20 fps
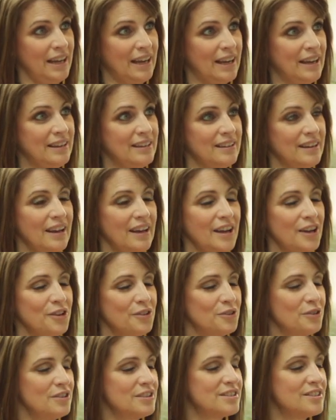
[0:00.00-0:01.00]
And
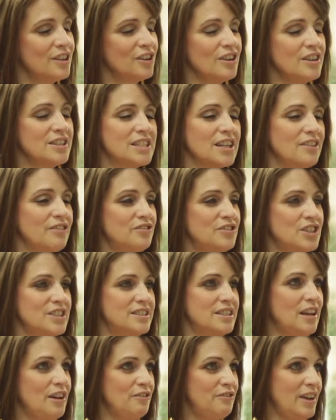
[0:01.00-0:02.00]
through a series of
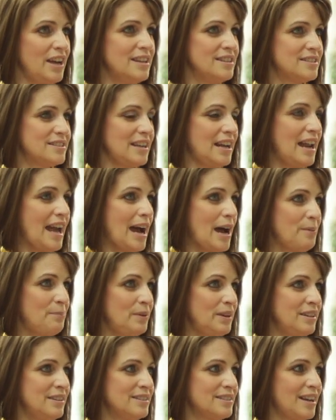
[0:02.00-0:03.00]
just events that
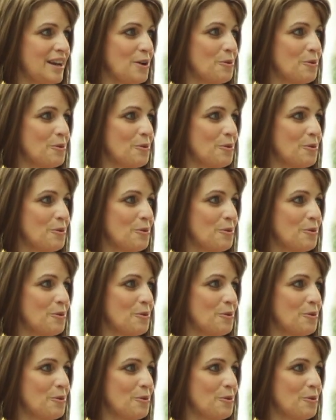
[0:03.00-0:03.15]
happened,